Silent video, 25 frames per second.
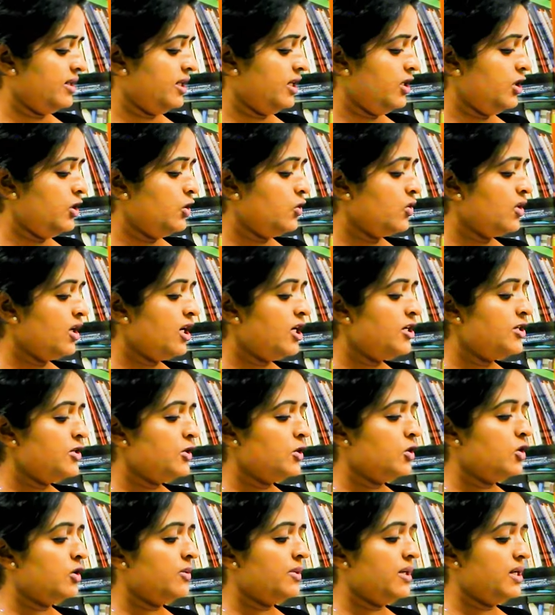the neural
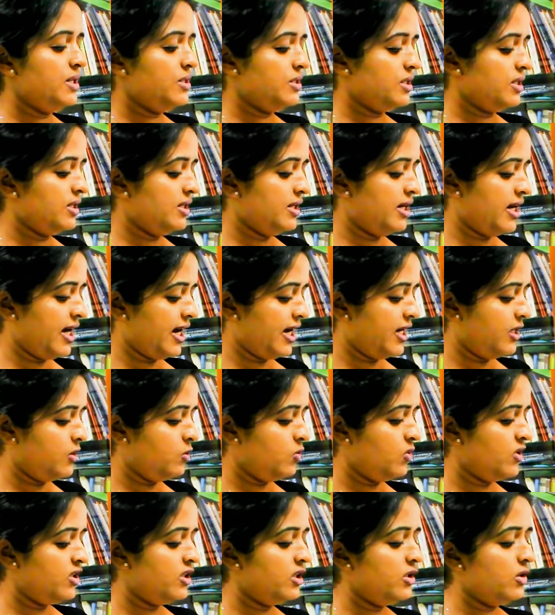tube is in line
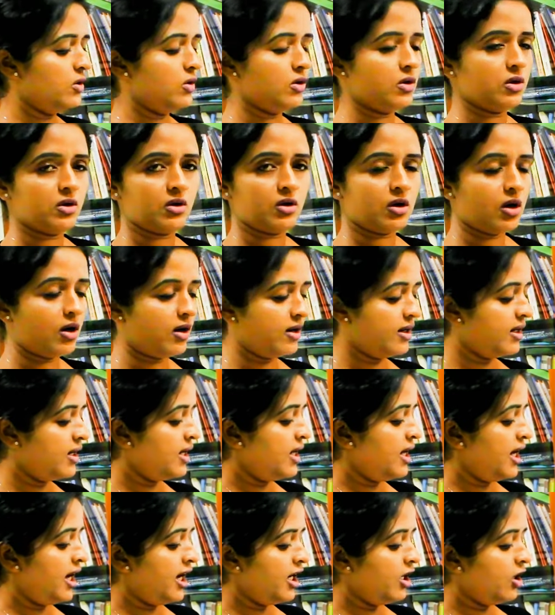with the notochord
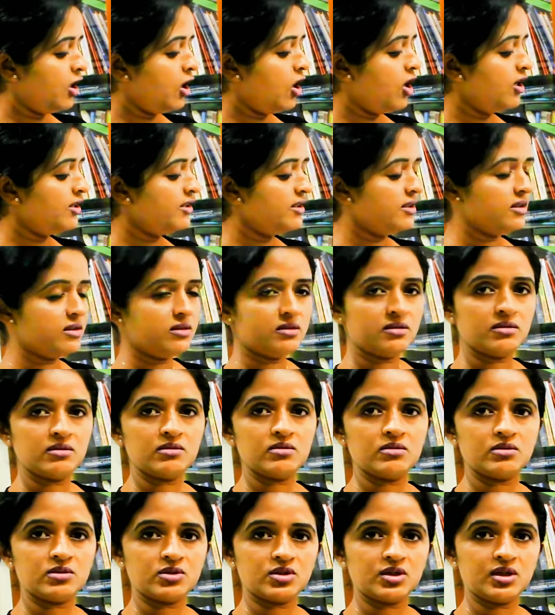and all the
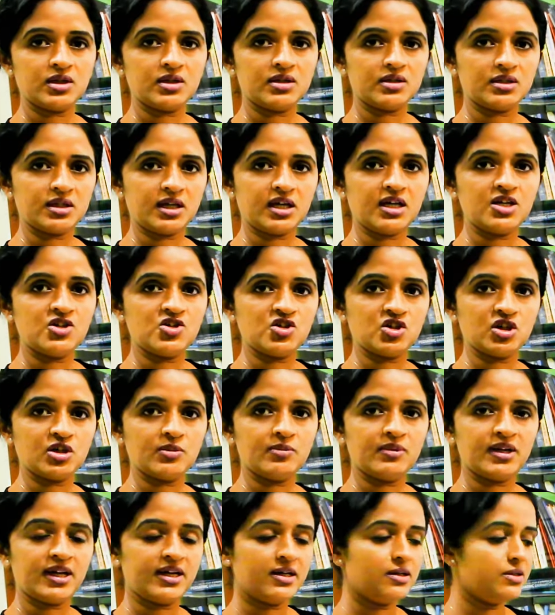three, three
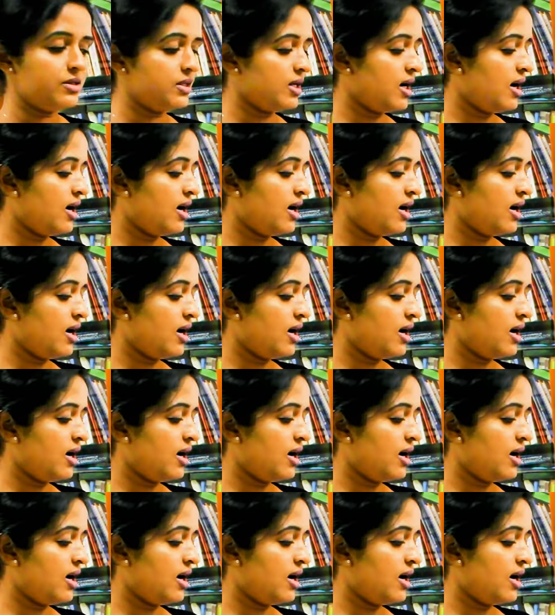germ layers